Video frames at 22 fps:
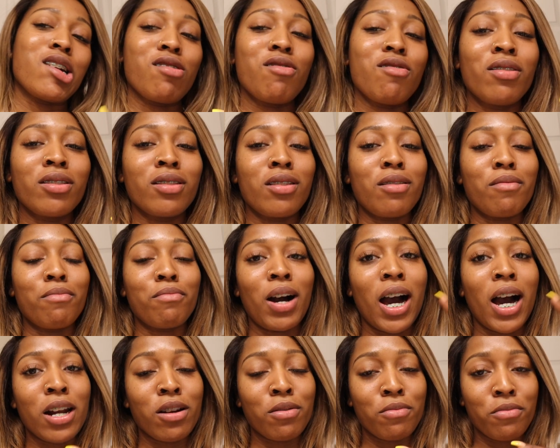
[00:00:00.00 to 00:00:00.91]
on the
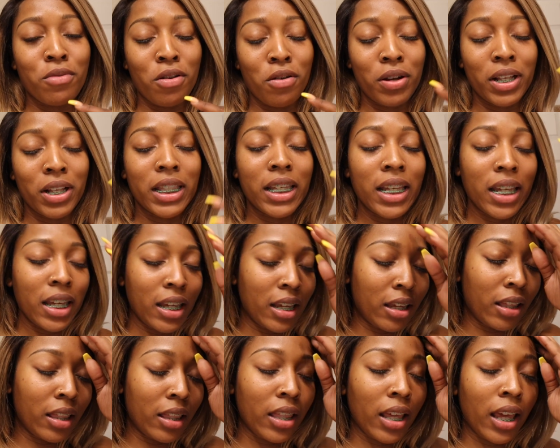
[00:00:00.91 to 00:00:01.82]
bottom row of
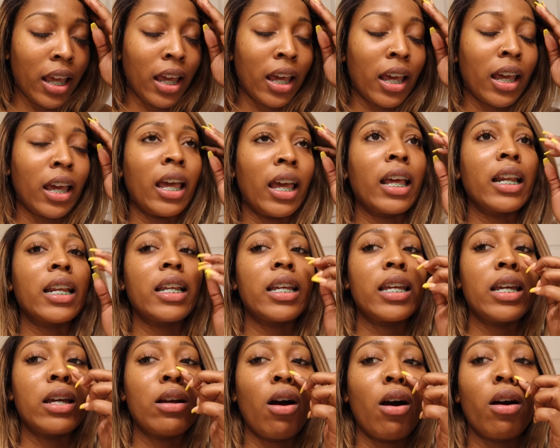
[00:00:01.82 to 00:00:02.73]
teeth, and
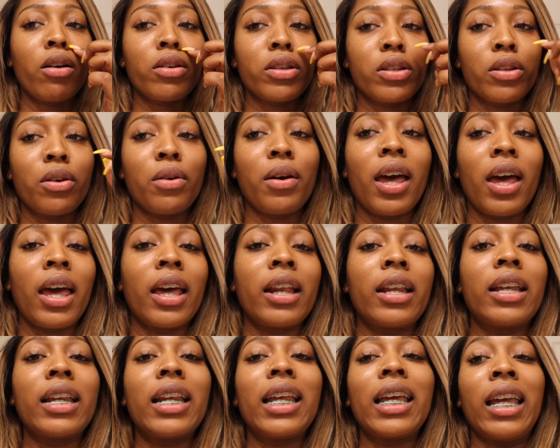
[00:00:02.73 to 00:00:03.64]
he also
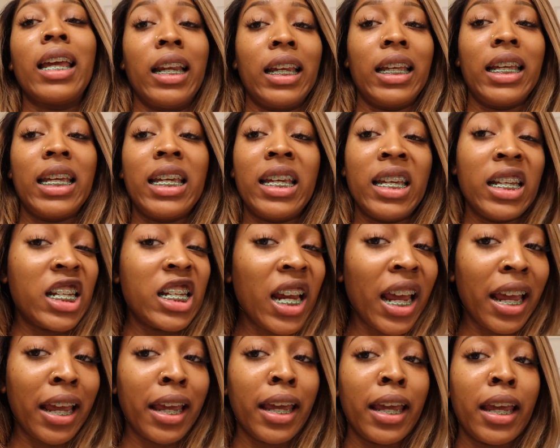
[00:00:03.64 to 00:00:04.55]
added an
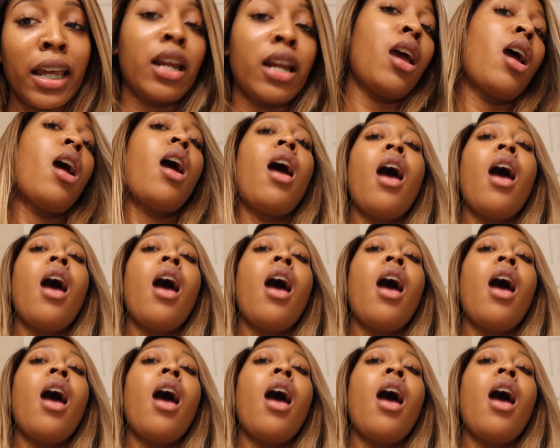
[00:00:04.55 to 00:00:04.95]
e-chain.